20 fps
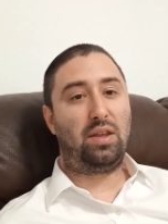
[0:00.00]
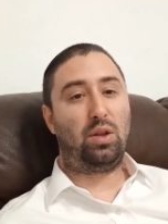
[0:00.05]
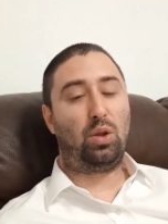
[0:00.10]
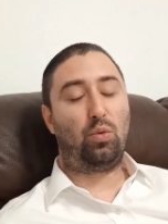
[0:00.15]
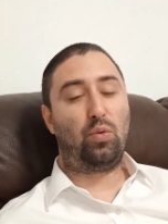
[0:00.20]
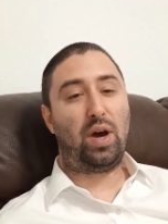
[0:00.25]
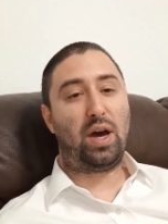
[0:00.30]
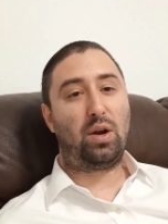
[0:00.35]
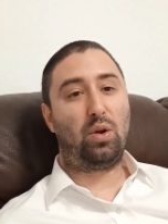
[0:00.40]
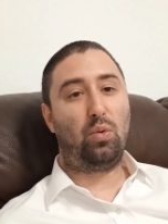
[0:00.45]
It'll
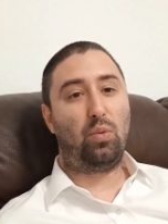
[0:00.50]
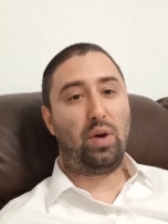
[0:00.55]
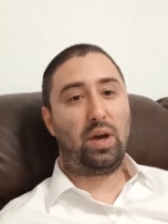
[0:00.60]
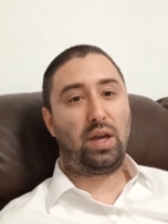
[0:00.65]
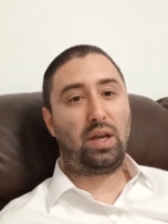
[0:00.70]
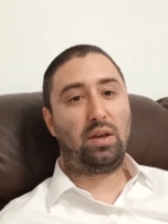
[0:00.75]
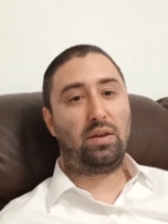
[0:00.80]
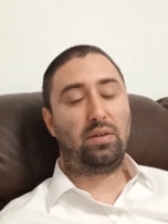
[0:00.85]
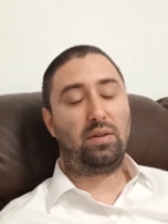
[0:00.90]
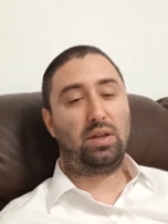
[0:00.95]
rot
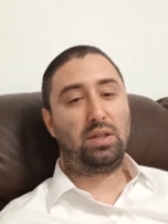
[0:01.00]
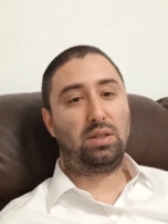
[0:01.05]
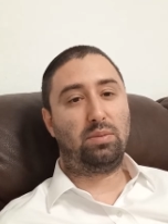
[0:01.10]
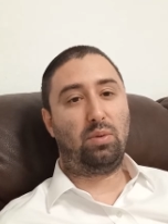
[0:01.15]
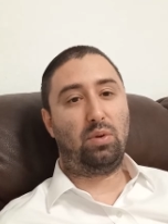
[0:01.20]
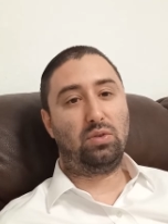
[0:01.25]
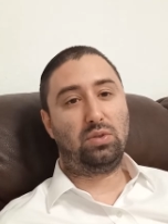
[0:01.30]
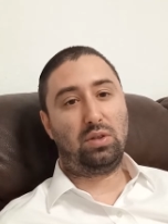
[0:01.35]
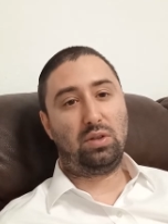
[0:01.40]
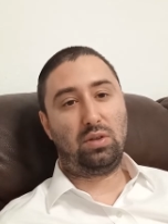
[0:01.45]
away, as
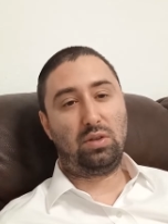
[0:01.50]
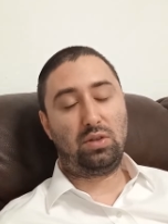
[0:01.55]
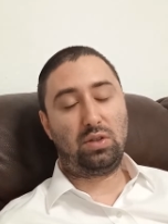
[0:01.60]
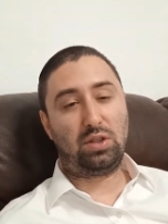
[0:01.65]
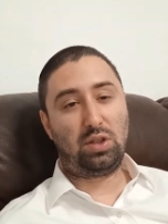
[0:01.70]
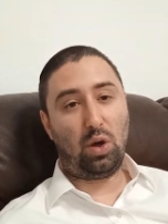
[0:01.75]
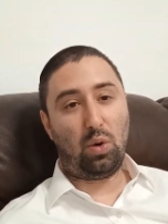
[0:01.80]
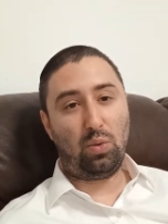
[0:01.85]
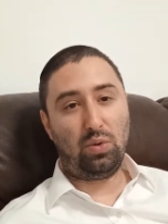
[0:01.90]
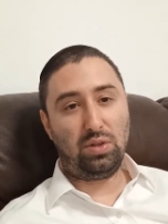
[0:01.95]
opposed to
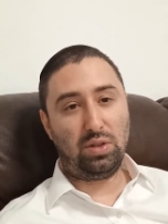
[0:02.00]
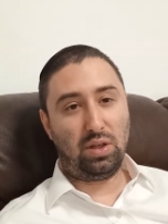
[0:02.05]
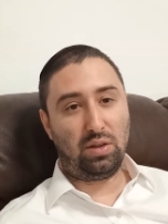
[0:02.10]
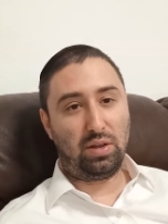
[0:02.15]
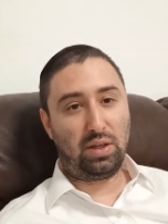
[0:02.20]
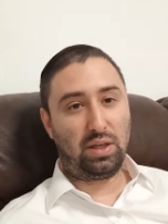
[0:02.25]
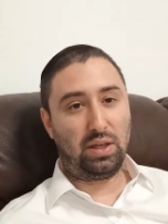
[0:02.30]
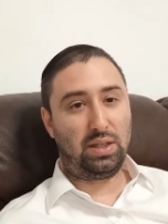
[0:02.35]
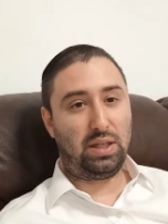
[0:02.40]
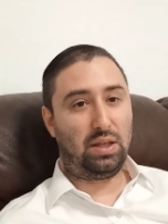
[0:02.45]
stones and
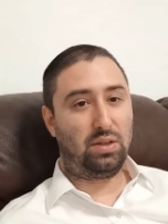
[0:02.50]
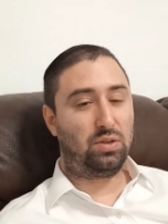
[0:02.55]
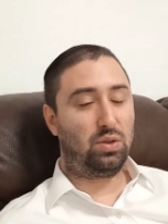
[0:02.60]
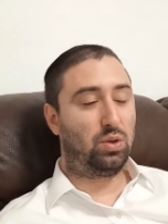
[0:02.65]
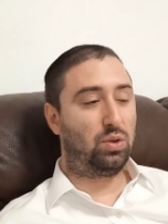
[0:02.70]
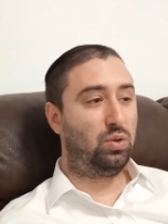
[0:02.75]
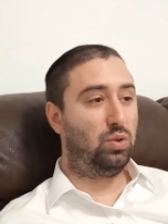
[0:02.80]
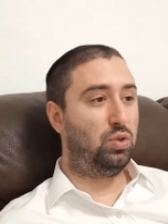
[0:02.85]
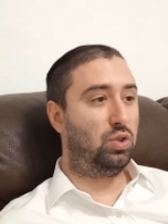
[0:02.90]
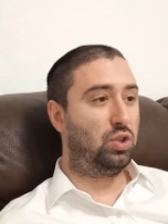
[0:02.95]
things like that. There's no
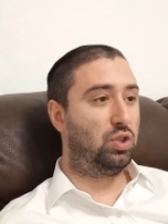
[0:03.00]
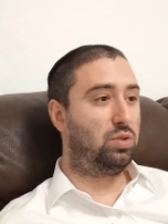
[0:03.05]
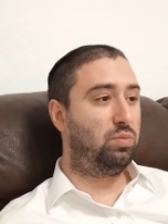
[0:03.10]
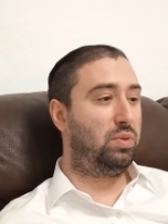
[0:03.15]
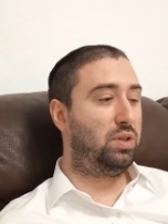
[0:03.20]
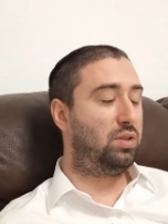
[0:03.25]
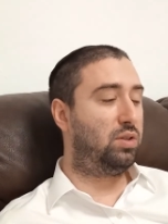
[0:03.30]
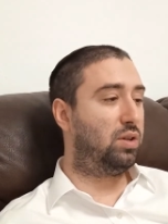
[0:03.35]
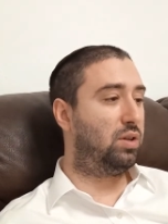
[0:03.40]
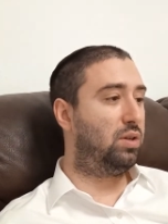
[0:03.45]
Kedusha
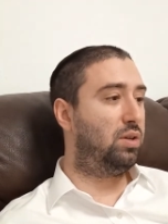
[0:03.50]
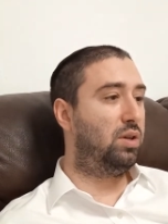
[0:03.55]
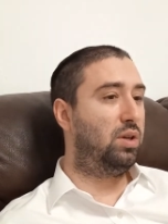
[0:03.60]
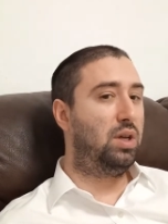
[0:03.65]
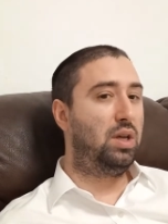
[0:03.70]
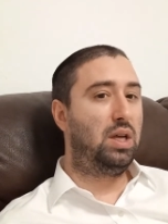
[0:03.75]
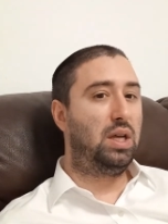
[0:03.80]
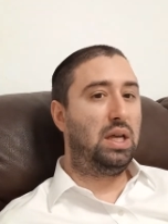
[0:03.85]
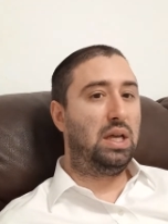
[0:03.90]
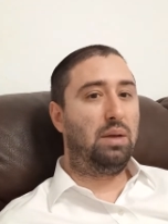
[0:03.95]
Shemitah
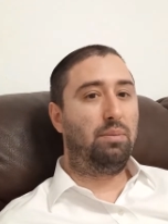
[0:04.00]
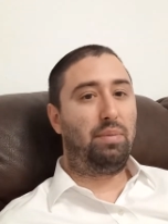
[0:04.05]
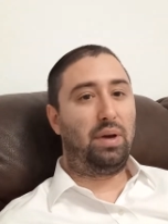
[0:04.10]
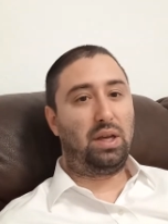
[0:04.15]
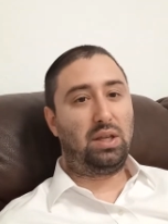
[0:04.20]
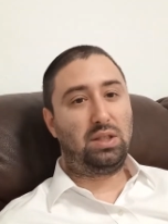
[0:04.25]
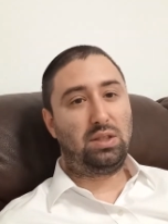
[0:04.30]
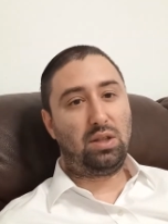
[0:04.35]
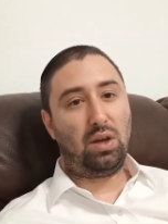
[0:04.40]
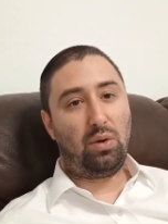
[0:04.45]
by
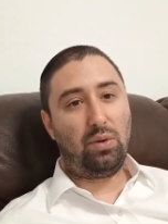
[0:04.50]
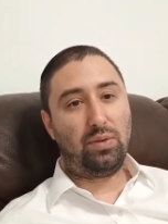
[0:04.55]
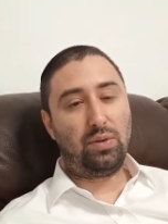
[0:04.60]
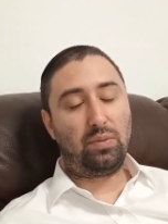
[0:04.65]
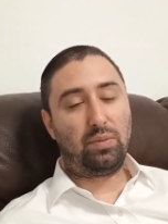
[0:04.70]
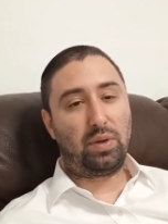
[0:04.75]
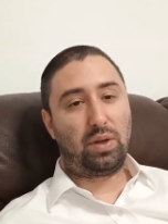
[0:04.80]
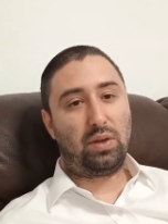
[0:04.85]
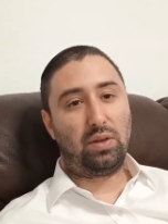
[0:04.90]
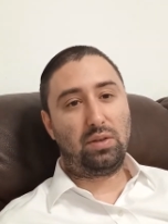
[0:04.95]
stones
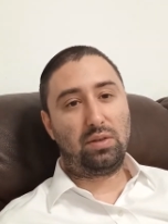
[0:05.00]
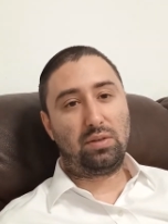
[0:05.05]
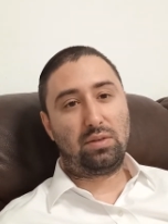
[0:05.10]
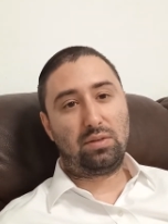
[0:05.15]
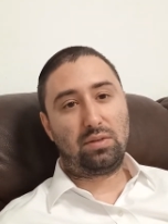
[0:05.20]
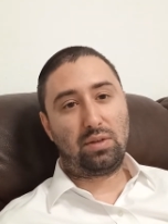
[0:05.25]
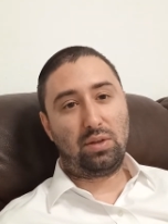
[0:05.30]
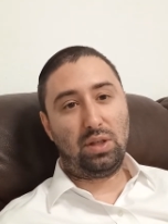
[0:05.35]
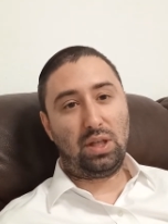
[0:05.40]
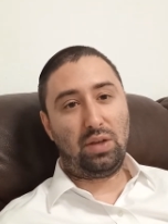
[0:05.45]

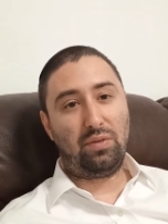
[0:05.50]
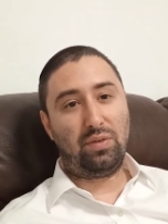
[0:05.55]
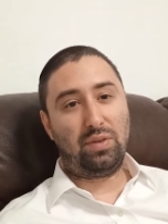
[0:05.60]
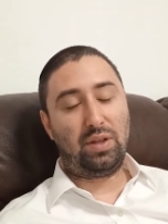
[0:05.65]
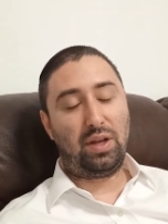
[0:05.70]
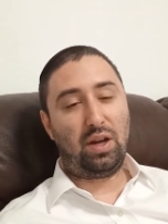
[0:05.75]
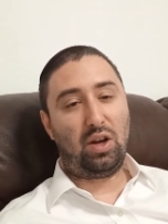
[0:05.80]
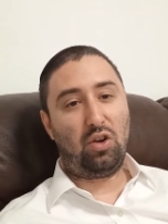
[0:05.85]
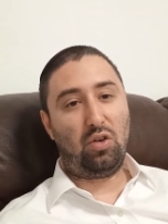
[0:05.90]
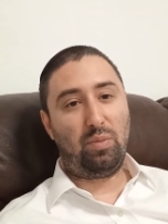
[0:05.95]
because you leave it
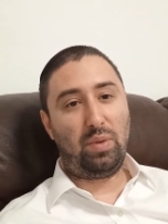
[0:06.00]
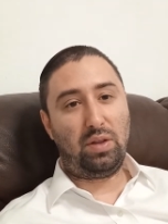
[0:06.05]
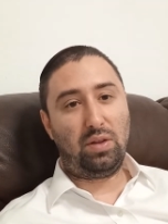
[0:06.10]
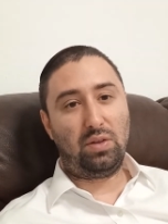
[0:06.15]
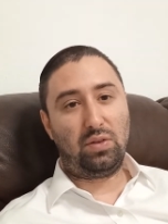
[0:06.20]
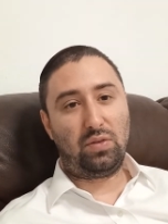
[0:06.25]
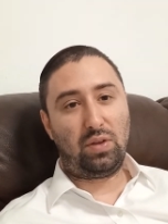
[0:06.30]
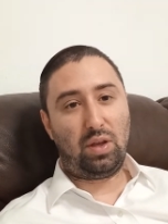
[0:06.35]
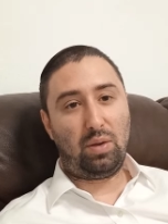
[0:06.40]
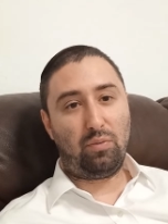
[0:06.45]
there, it'll remain the
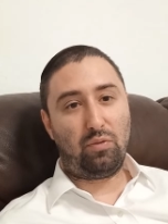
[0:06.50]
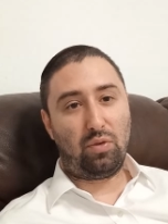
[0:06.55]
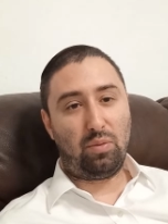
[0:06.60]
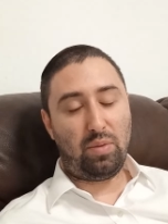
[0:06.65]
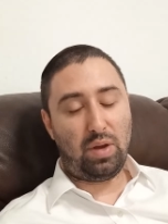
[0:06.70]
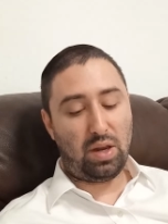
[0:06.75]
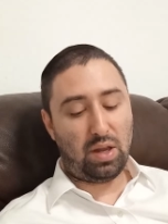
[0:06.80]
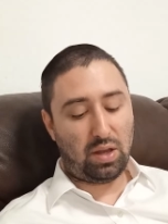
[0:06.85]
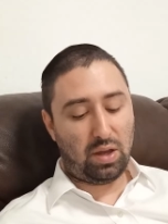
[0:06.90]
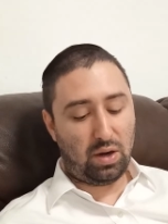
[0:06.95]
same for
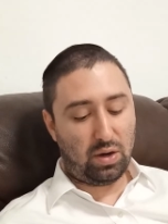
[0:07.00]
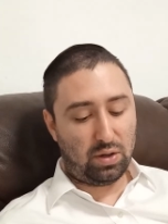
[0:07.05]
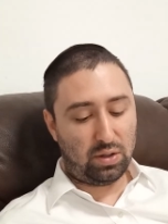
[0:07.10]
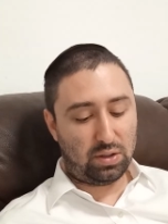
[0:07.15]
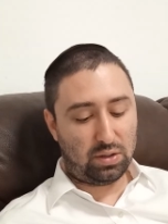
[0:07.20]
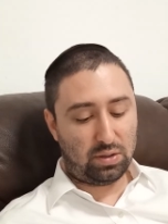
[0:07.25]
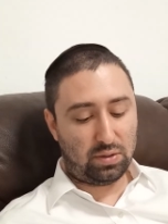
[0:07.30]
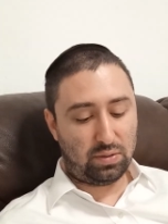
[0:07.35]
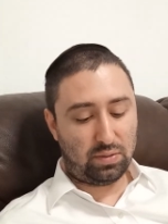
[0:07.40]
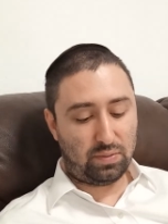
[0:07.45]
many
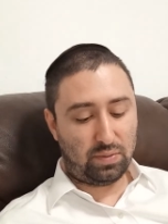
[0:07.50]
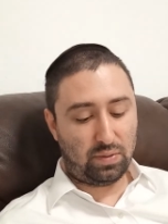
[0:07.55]
years.